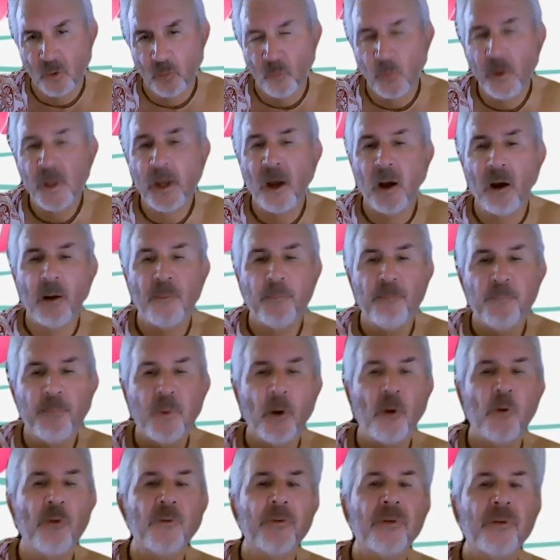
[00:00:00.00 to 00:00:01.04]
We are
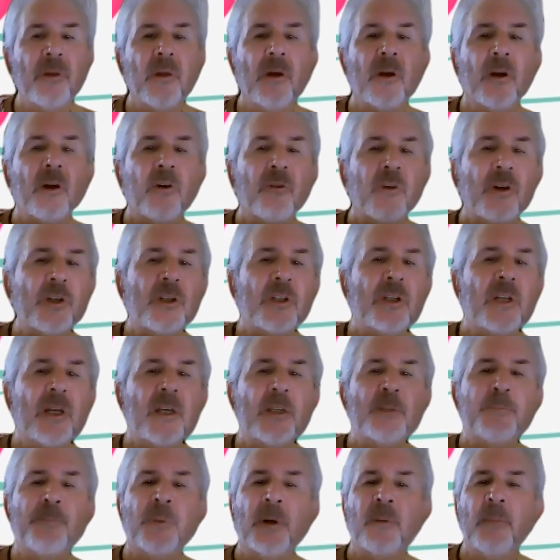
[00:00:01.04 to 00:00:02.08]
both, Krishna
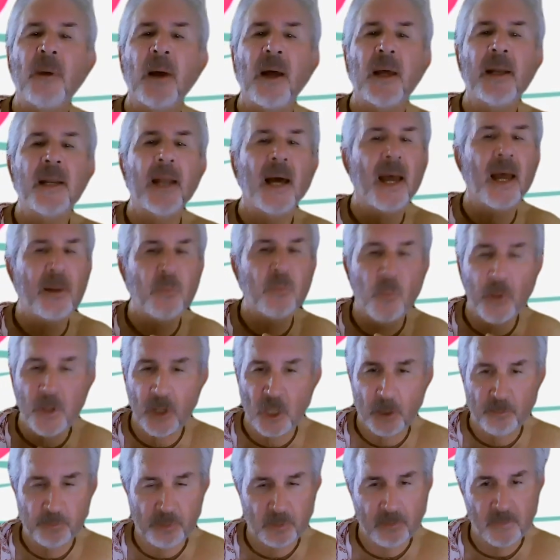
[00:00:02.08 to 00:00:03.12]
is Brahman and we
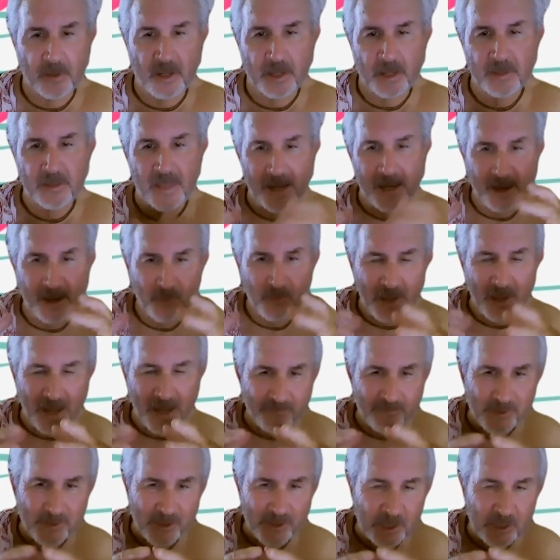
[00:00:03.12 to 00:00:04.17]
are Brahman. We
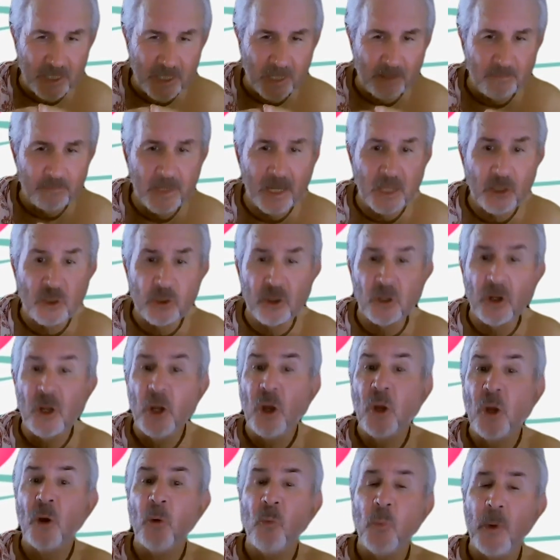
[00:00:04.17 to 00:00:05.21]
have the same nature.
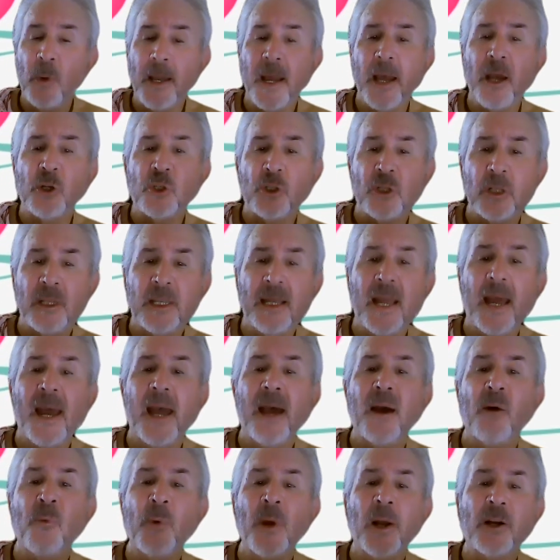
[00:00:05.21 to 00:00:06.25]
We are
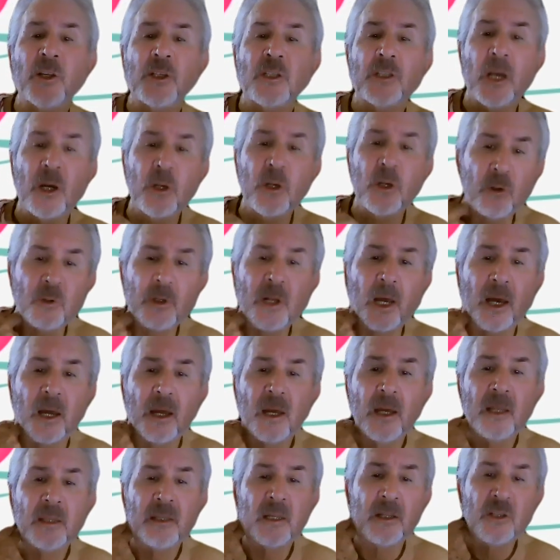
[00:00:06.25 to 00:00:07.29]
Saguna.
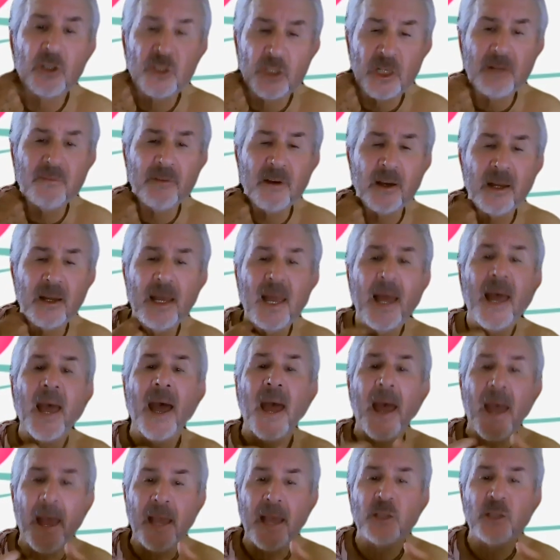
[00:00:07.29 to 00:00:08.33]
The jiva
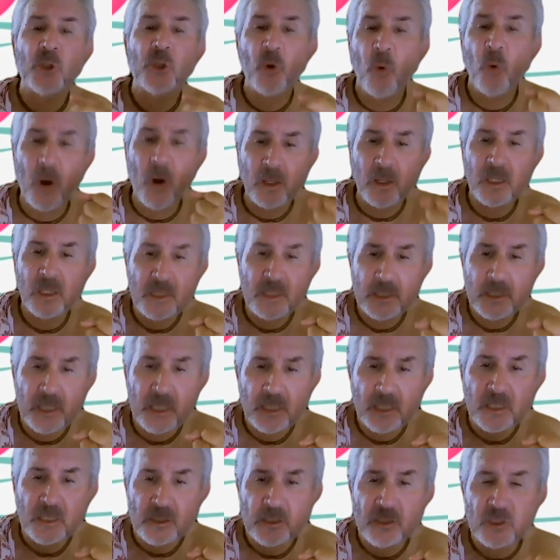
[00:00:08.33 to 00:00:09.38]
has
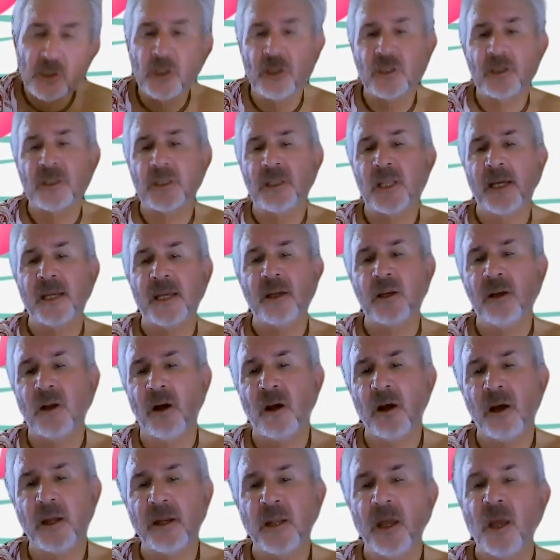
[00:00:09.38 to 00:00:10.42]
qualities just like
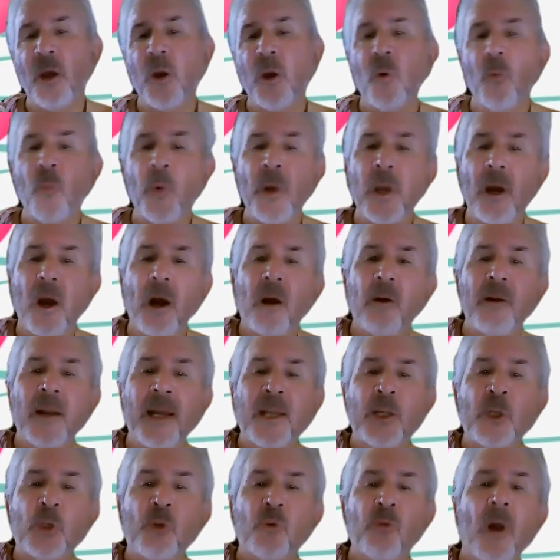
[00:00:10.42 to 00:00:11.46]
God. We are
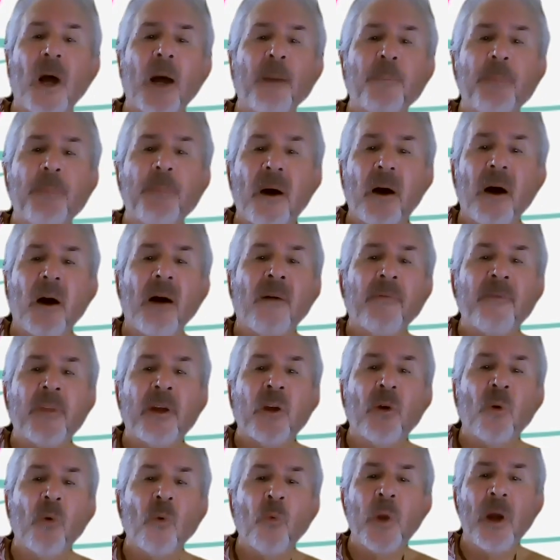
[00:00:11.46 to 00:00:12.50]
a drop of
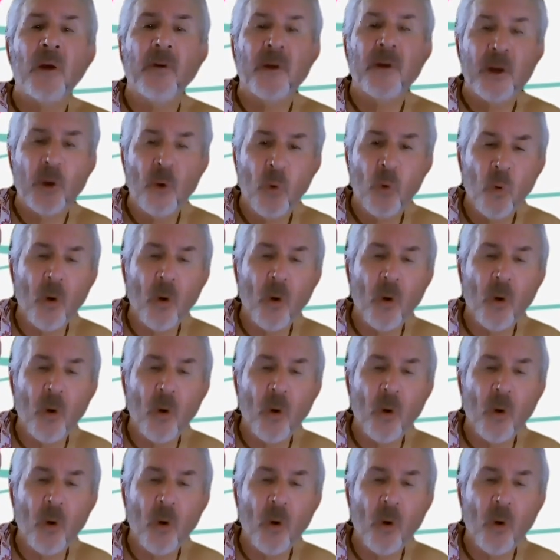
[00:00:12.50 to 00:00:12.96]
we are